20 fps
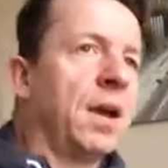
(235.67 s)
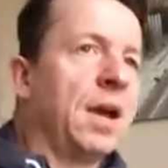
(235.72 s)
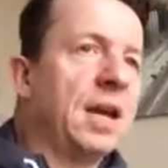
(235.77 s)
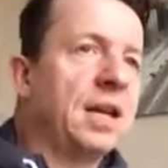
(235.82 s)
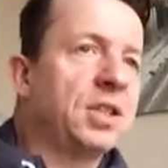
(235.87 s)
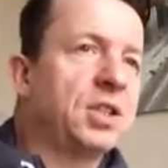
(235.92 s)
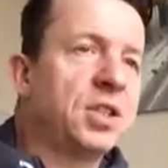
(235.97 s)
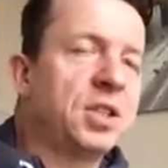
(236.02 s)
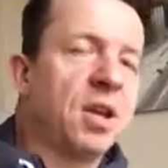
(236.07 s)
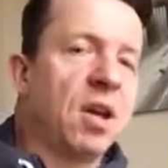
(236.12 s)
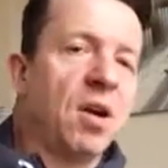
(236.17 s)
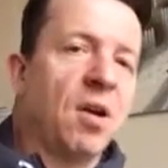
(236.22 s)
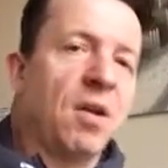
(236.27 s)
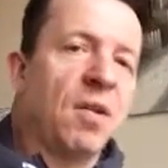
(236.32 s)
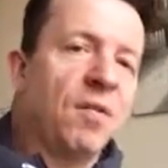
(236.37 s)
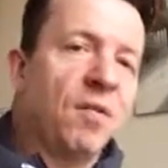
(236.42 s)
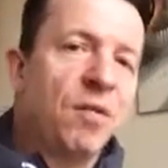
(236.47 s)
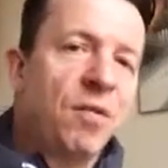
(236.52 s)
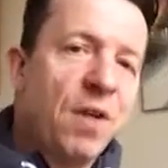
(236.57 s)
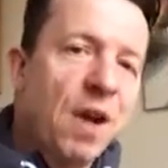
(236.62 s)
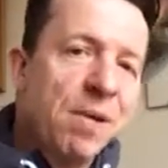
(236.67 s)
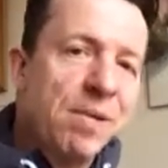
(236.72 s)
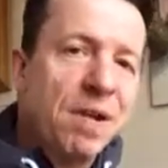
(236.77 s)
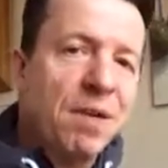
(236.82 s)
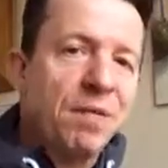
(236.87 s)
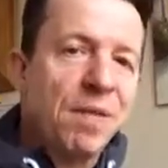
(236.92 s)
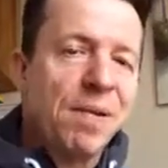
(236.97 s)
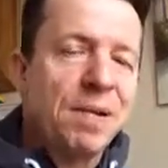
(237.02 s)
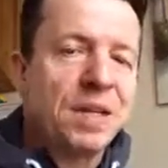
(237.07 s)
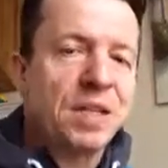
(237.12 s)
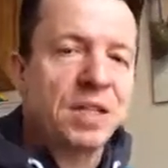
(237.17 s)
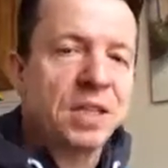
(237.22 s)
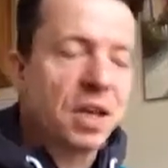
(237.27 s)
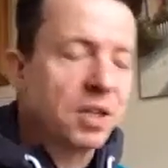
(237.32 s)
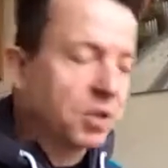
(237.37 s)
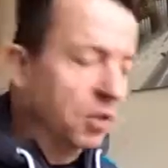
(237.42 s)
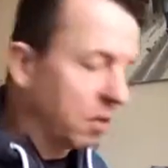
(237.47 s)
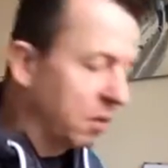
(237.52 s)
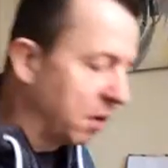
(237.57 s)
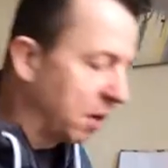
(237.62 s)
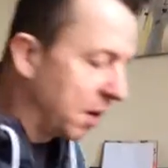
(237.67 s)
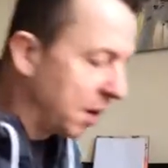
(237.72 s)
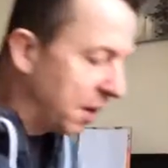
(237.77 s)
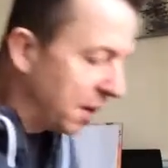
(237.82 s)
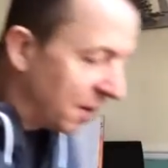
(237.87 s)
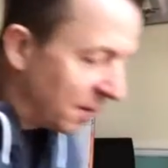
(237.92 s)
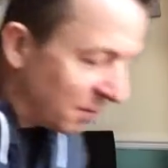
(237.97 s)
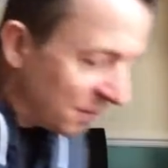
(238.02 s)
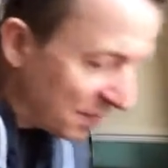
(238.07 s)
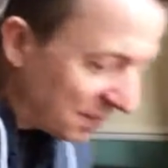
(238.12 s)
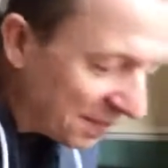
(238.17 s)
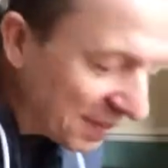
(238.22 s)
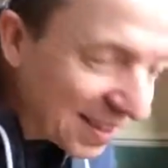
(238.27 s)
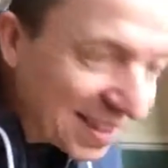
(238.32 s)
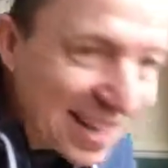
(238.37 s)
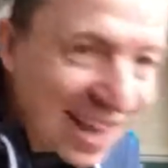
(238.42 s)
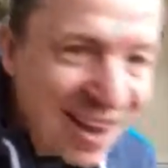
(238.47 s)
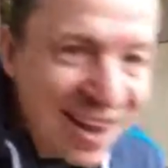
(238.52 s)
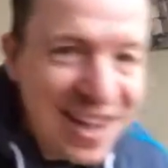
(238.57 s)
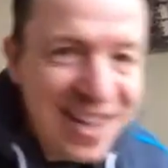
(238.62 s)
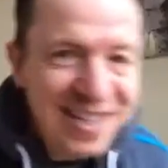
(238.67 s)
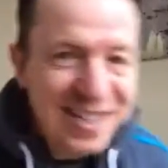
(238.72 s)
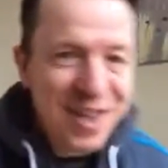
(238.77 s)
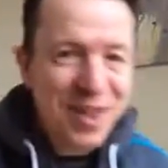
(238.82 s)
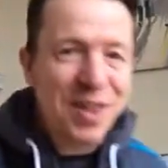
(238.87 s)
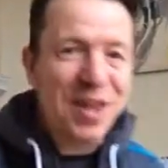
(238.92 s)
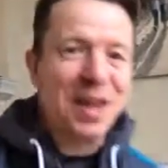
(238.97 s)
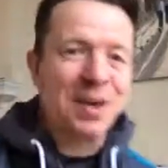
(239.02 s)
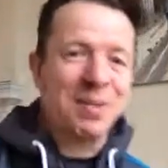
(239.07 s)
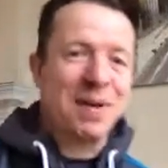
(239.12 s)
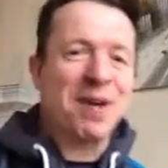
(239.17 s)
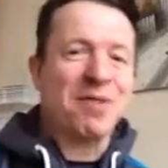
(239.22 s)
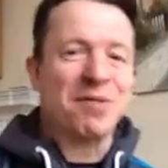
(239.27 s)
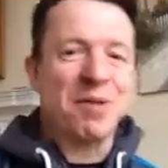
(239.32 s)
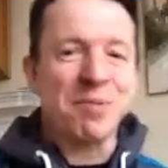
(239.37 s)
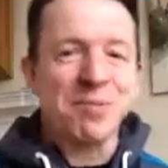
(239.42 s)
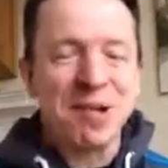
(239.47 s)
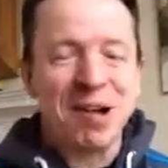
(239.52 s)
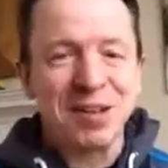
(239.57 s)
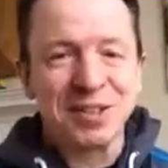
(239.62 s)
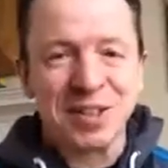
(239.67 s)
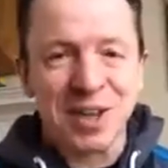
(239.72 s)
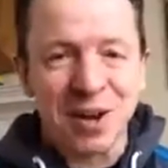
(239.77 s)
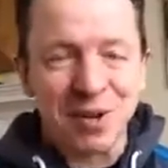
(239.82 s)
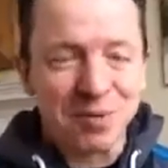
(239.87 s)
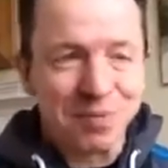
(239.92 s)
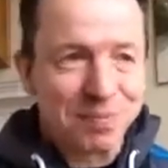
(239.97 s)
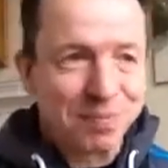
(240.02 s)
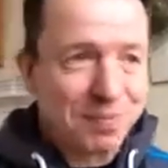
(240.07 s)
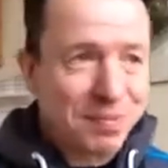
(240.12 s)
It's very, very subtle. Now here's the thing about vibrato.